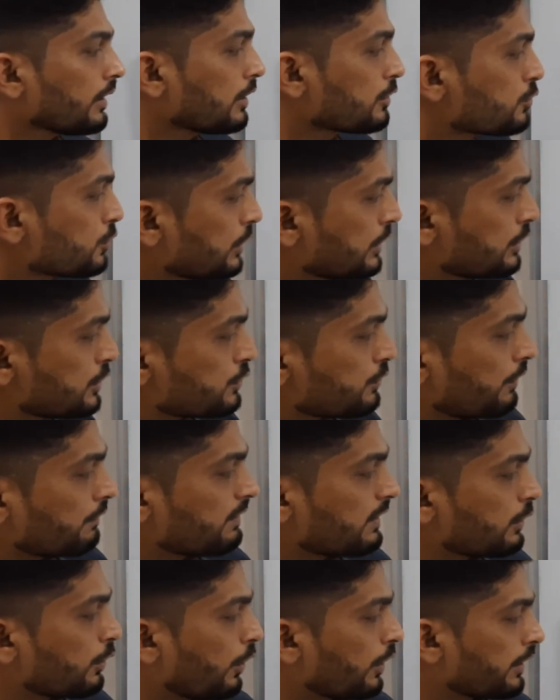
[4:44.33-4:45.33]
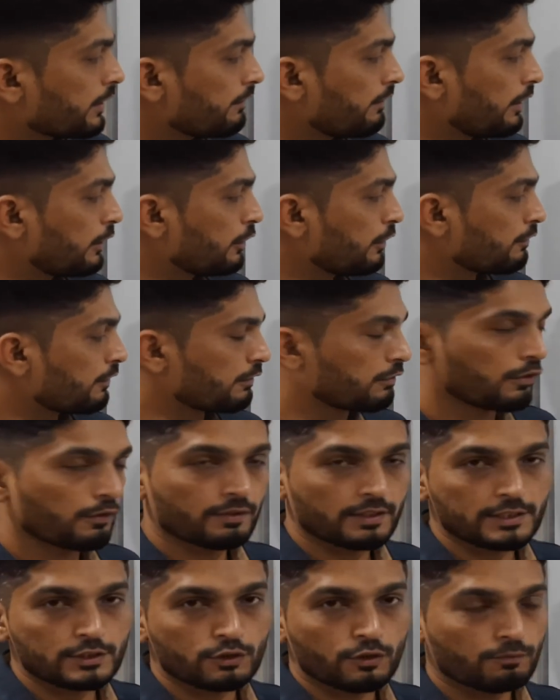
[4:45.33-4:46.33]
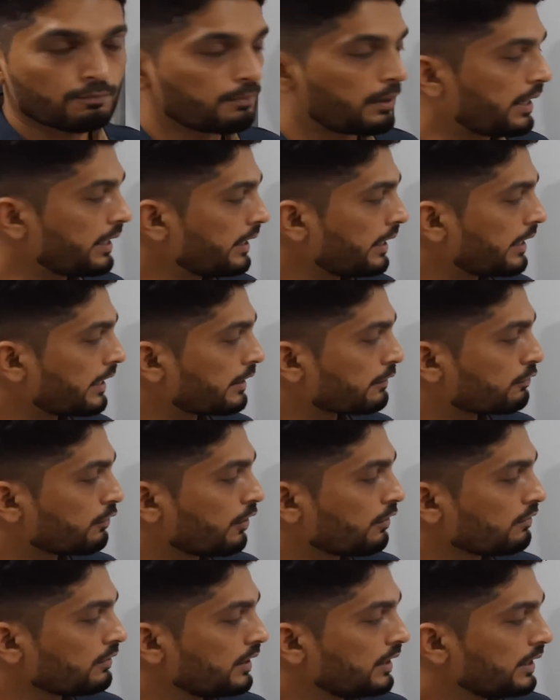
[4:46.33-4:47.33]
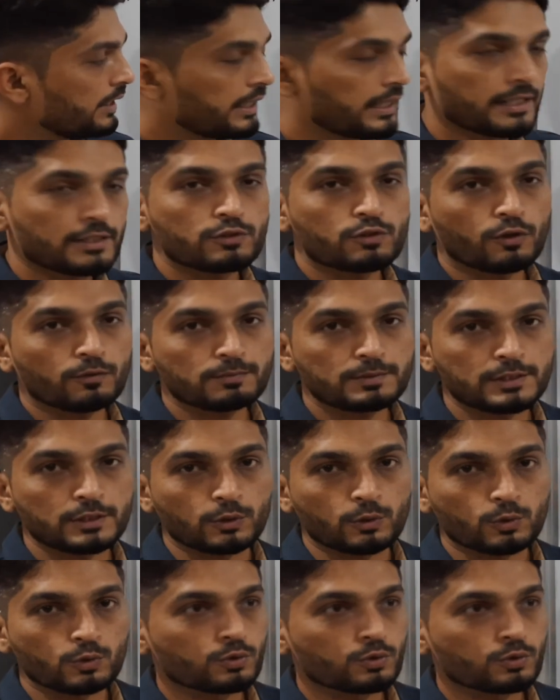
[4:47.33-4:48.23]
So in this way, we got the value of f of x of pi and f of x of 0.